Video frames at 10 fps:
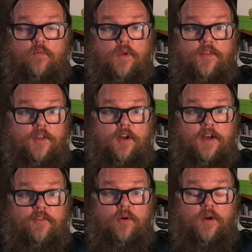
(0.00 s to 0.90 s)
one that not
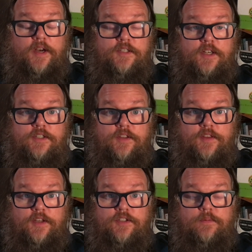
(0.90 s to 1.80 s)
every organization
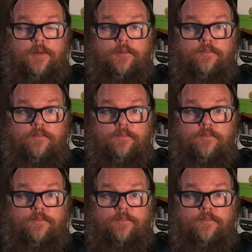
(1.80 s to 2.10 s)
thinks through.